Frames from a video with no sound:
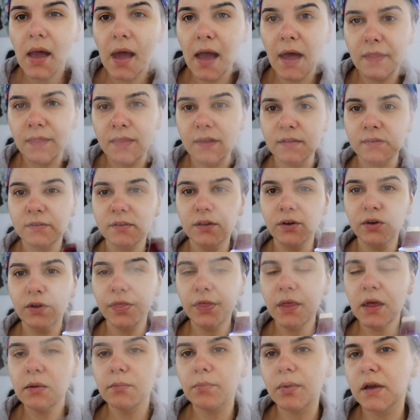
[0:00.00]
And this little
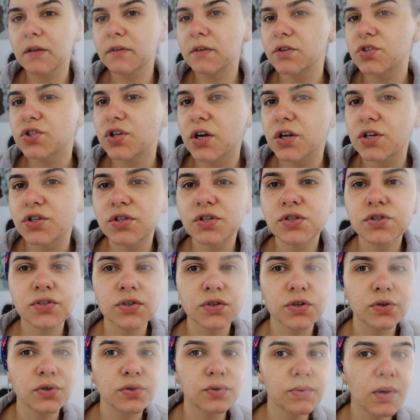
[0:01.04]
thing brings a charger, so
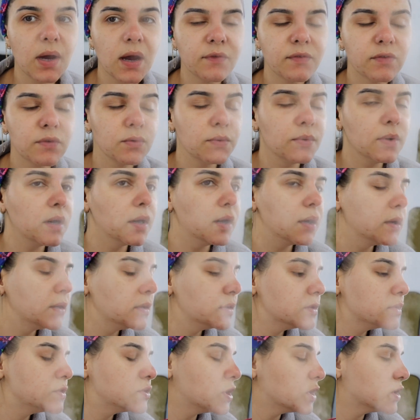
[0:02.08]
you do have to
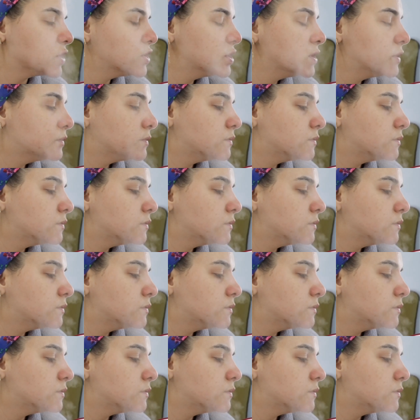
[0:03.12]
charge it.